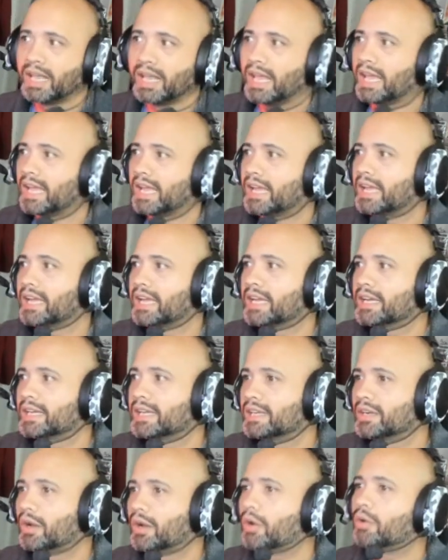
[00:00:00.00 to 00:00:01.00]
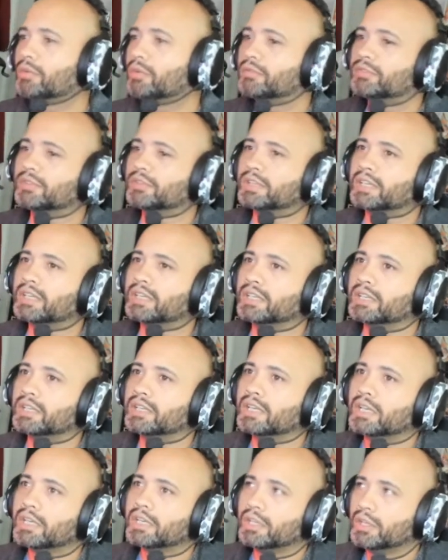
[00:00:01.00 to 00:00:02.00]
and hopefully
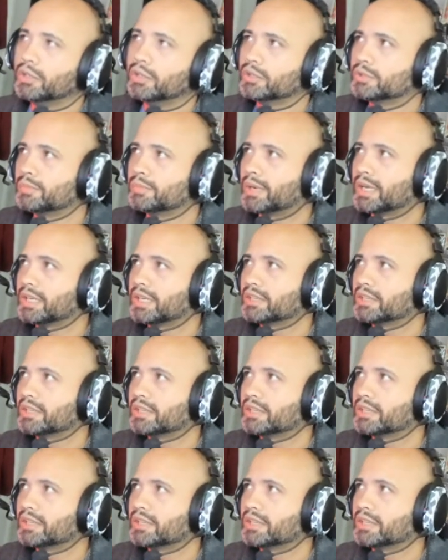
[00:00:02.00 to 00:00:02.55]
use my